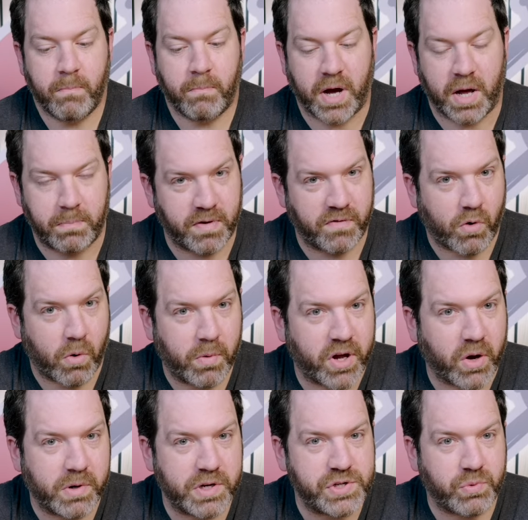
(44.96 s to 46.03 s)
But before we
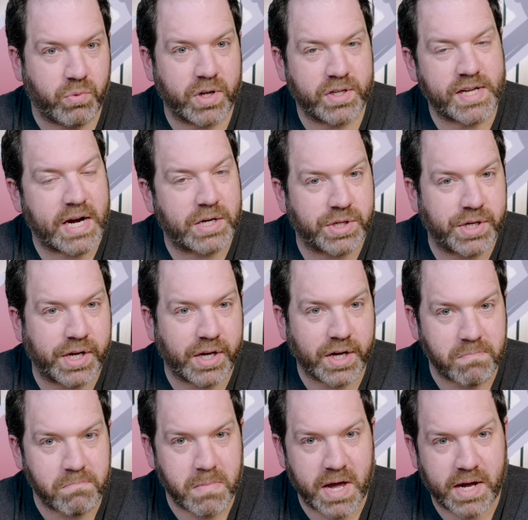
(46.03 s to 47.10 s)
go into what's actually going to
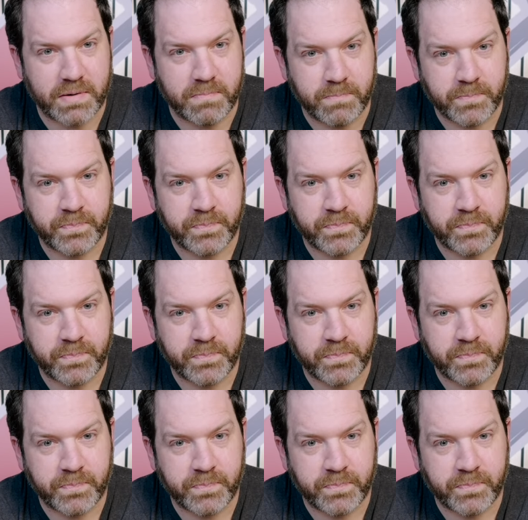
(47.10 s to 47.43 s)
get made,